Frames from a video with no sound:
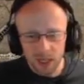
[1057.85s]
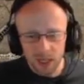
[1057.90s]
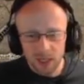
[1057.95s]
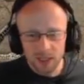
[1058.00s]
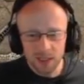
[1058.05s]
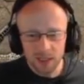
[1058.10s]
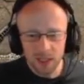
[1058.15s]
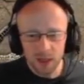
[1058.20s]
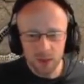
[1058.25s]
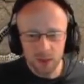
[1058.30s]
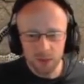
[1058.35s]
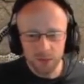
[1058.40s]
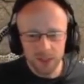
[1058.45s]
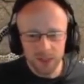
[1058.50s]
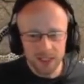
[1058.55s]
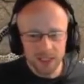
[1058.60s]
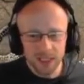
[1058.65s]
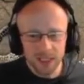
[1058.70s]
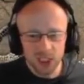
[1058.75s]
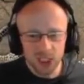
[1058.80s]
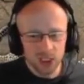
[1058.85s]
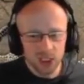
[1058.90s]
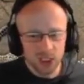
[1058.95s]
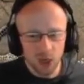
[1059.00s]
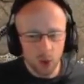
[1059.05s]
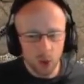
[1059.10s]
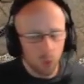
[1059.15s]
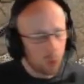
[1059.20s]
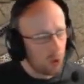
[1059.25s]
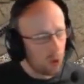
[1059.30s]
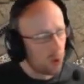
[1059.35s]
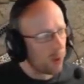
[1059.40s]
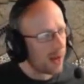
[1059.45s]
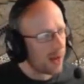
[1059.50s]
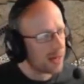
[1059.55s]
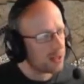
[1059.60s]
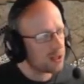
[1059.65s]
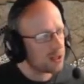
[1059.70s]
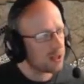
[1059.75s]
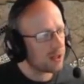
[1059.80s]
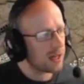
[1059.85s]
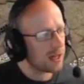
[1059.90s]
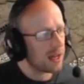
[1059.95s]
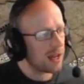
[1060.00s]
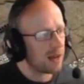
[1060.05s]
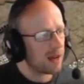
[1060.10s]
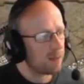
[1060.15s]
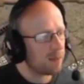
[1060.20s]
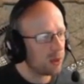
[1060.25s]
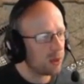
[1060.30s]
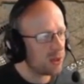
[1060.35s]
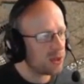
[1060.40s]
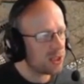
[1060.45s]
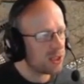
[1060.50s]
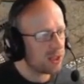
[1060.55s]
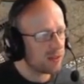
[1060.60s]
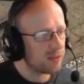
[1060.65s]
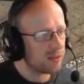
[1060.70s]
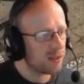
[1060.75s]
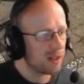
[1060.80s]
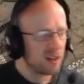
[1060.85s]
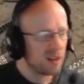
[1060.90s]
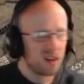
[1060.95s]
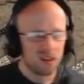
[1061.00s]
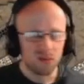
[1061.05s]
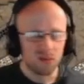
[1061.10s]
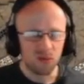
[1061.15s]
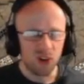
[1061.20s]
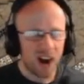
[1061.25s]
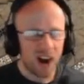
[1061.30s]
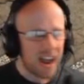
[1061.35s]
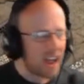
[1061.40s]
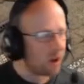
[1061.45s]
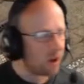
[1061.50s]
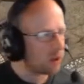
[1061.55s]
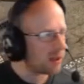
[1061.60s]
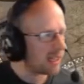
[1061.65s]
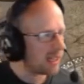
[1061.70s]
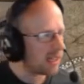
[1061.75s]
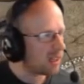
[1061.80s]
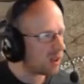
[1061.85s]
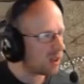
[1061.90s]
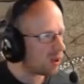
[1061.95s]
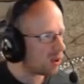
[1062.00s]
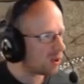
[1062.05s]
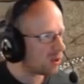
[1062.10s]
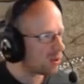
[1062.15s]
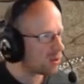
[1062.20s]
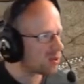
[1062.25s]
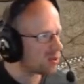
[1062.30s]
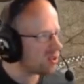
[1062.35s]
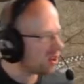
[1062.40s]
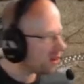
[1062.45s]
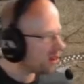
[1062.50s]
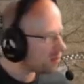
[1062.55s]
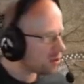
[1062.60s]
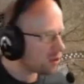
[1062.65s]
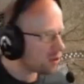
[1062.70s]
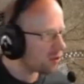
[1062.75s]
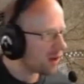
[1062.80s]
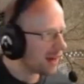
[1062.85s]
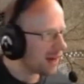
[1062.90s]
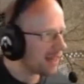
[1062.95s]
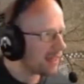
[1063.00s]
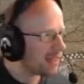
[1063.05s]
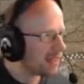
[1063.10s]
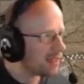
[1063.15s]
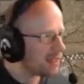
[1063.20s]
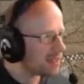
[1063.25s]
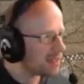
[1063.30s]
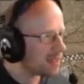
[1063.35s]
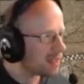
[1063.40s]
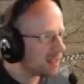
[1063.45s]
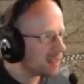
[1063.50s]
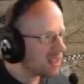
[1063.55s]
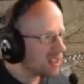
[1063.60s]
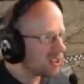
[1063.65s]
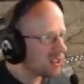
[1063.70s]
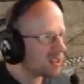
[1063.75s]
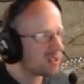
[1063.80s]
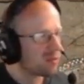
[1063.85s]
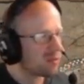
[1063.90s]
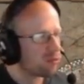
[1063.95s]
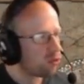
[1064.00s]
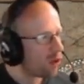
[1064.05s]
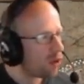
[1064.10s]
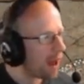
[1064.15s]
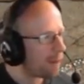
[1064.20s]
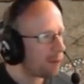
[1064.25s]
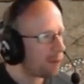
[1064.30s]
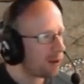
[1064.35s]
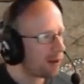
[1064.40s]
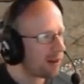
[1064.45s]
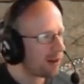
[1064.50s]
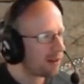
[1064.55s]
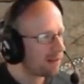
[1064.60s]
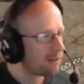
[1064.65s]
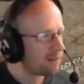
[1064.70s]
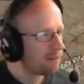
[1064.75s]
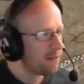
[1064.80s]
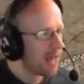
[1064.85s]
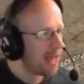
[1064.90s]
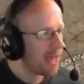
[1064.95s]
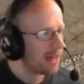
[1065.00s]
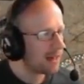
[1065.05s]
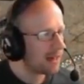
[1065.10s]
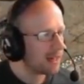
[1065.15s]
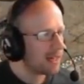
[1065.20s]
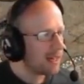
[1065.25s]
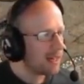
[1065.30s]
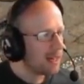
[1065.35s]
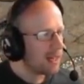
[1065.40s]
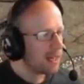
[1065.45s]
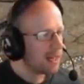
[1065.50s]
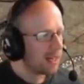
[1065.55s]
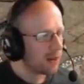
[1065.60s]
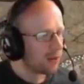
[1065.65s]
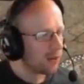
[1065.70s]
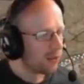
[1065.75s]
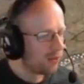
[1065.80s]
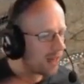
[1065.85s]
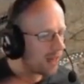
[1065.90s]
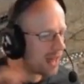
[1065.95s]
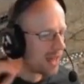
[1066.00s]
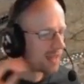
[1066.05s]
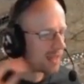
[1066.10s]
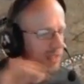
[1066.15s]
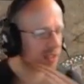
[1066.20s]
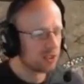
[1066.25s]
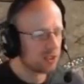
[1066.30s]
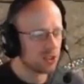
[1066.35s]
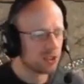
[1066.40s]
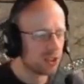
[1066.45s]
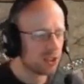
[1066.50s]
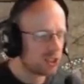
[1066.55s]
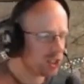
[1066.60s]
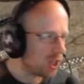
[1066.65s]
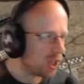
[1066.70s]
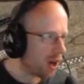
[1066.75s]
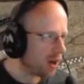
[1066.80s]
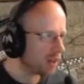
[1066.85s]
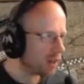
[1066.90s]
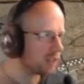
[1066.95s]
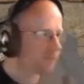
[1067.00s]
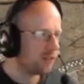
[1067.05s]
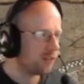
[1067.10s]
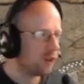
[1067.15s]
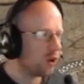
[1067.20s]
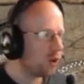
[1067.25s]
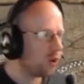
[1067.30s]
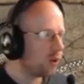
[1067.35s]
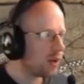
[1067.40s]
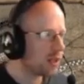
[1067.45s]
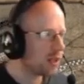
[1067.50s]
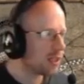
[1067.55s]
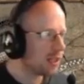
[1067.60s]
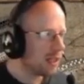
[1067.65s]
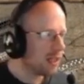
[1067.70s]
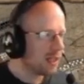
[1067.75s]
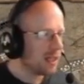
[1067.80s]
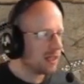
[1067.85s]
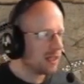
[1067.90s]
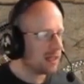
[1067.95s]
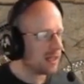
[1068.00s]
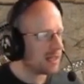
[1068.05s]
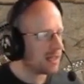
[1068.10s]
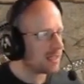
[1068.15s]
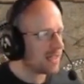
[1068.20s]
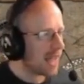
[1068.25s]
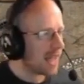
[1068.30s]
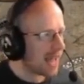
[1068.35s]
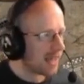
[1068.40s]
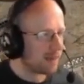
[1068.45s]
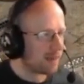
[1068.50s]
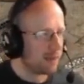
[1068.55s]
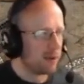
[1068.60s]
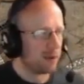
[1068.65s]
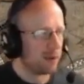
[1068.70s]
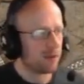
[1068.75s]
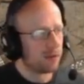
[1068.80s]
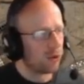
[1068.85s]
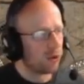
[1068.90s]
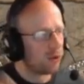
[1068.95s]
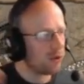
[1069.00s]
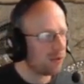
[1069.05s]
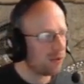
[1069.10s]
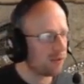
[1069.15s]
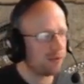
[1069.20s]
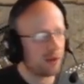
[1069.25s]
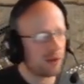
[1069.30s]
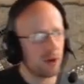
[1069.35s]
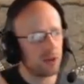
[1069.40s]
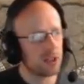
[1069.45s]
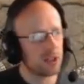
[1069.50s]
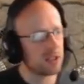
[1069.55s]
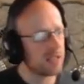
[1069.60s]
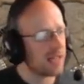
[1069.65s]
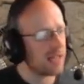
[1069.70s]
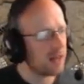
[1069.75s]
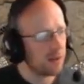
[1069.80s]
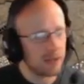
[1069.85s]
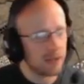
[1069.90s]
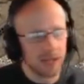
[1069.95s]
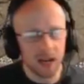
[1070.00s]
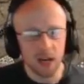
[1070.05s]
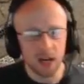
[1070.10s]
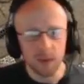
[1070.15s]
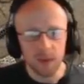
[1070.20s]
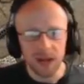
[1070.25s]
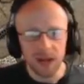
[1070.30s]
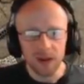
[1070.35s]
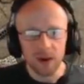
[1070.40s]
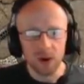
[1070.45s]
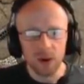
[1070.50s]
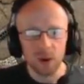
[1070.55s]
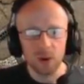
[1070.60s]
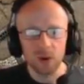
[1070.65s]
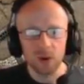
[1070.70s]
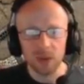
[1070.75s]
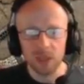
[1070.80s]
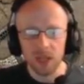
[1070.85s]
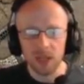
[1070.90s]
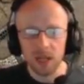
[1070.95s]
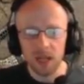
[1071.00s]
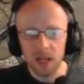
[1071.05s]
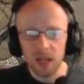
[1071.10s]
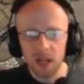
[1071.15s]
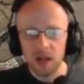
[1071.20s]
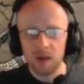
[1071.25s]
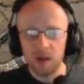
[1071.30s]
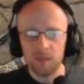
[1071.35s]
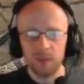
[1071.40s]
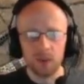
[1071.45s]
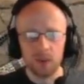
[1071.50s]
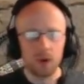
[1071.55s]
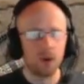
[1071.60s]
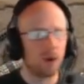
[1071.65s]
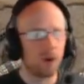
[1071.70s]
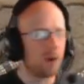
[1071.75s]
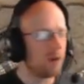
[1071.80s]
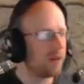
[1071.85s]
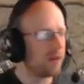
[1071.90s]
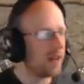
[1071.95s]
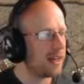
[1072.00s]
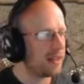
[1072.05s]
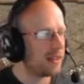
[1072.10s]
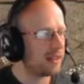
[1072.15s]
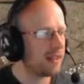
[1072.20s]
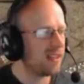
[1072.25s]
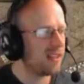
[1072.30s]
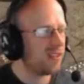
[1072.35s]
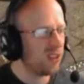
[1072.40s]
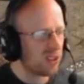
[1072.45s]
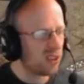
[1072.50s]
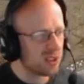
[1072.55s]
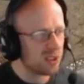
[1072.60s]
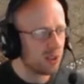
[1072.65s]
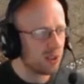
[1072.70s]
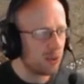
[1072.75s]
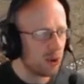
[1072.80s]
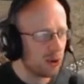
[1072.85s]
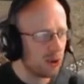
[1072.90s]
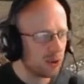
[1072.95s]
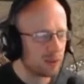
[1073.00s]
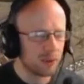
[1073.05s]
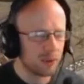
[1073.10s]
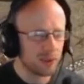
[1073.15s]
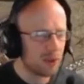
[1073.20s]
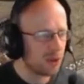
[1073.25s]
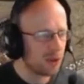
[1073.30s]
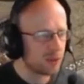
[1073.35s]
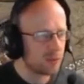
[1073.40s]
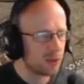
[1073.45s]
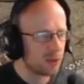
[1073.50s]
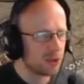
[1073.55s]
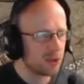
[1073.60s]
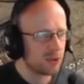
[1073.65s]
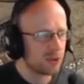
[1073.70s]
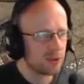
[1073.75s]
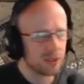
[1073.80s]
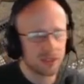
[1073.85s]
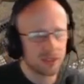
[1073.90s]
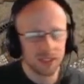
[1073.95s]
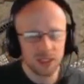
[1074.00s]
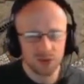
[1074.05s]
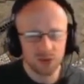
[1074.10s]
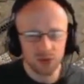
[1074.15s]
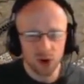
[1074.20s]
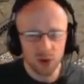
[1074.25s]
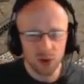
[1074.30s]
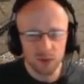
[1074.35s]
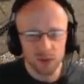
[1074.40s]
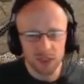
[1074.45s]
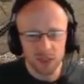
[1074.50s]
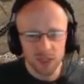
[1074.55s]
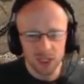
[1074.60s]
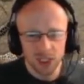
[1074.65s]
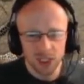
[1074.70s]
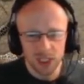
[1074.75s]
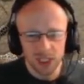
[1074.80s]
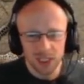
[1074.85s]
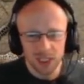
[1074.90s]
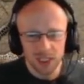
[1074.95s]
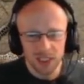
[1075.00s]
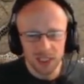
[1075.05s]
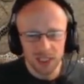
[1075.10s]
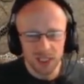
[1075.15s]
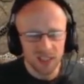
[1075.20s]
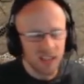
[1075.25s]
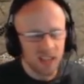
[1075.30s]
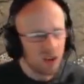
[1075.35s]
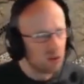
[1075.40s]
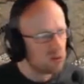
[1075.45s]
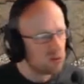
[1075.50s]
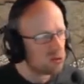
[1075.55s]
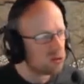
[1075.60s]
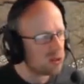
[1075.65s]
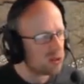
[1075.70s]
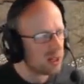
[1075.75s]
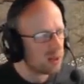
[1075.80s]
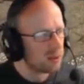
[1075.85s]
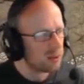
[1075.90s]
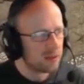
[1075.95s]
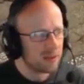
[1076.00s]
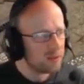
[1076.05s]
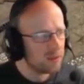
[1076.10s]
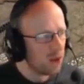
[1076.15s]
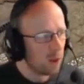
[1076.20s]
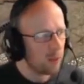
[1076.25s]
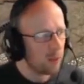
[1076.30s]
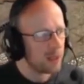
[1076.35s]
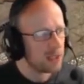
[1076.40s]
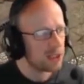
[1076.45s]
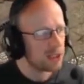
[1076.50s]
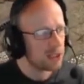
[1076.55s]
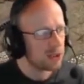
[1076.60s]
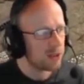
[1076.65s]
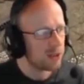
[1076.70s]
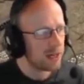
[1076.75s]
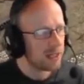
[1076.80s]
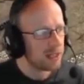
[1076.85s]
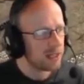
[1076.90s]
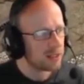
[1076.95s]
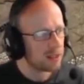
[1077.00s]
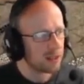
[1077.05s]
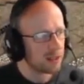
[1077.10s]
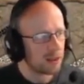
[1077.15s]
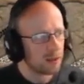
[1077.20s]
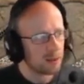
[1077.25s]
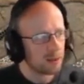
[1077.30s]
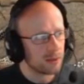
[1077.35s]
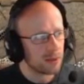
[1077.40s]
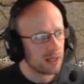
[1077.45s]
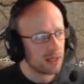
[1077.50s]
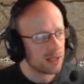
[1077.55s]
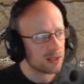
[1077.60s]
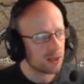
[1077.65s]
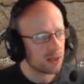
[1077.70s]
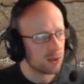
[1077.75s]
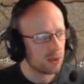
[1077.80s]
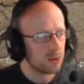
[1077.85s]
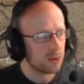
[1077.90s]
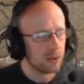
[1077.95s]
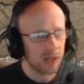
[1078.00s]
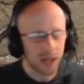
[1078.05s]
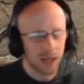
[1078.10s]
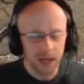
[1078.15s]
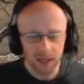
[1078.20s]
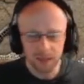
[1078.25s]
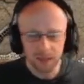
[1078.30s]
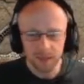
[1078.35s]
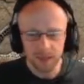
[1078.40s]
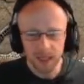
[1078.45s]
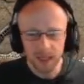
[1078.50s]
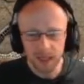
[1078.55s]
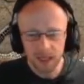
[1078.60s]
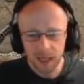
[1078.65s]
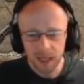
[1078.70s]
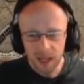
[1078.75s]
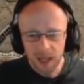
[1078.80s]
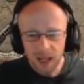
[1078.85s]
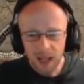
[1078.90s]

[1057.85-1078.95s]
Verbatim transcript: So this is just a warband unit, a bunch of rowdy Gauls, not trained, just a rabble of men, you know, there to just to charge forward, attack me with all the ferocious. They don't care about order, but they they've got some order, but not as much order as these Romans. So as you can see, they're undrilled. They've not been to training school uh, school like me.